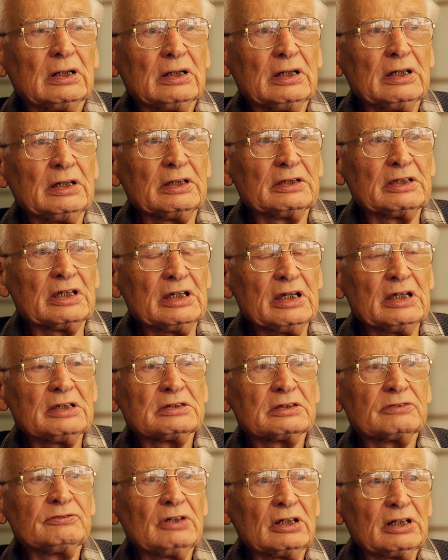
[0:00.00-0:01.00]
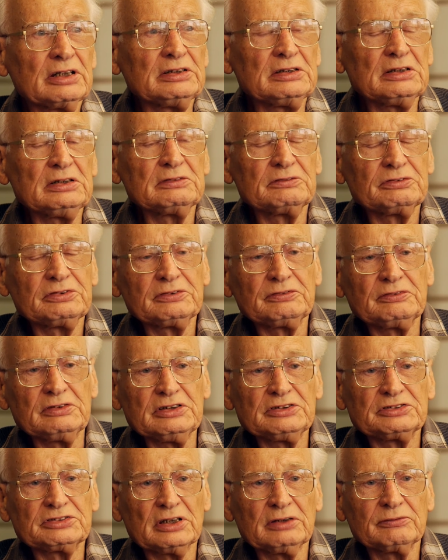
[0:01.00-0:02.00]
at the end of
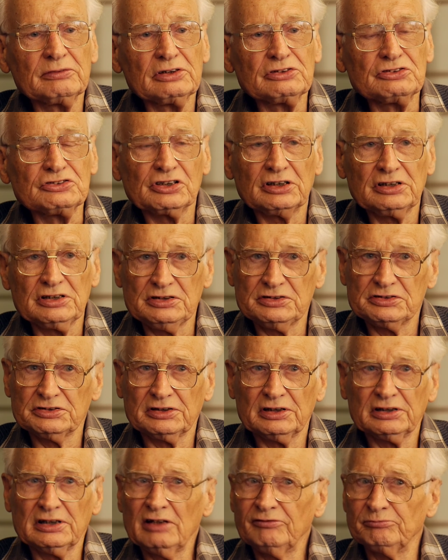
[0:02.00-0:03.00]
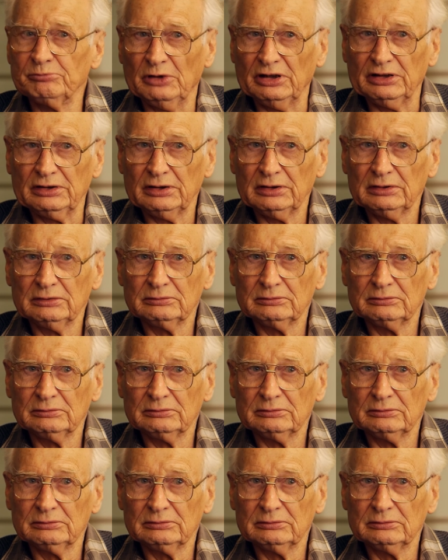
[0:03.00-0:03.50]
1957 changed the government.